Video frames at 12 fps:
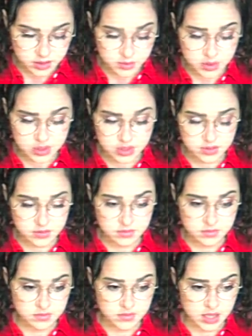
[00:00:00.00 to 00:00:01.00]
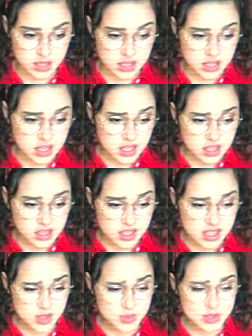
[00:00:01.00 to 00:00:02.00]
I'm just...
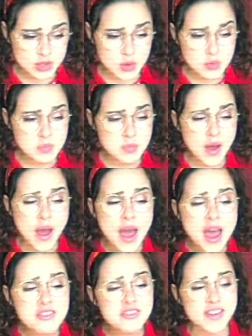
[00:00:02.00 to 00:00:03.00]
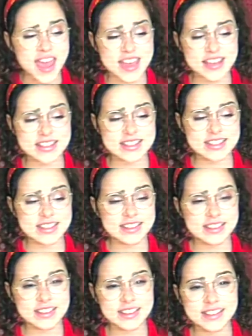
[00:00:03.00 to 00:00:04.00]
He was so perfect.
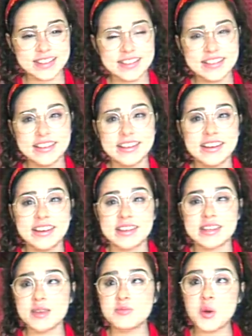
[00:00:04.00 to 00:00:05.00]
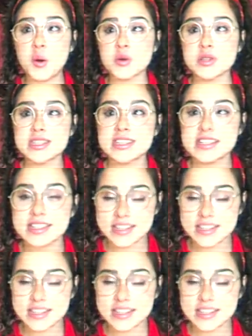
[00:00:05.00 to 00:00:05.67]
And I'm not.